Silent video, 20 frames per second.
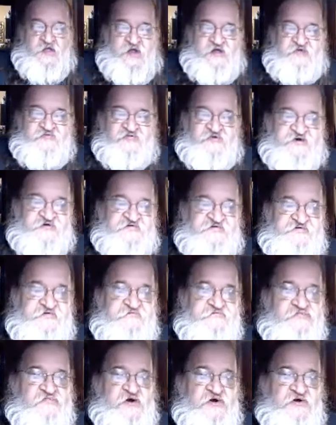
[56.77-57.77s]
Hey
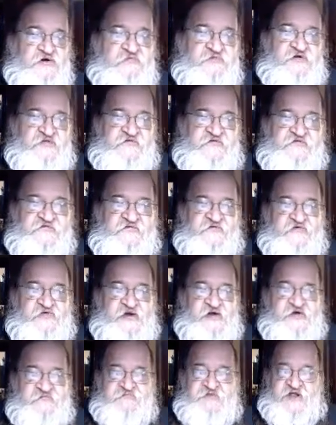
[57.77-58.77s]
Richard, welcome to the
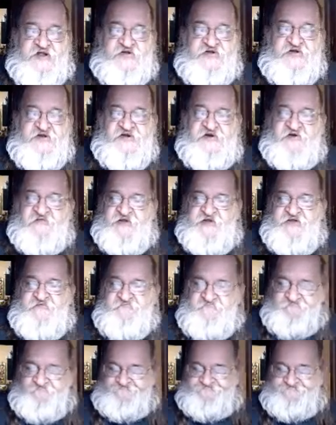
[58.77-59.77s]
stream. Can you hear me?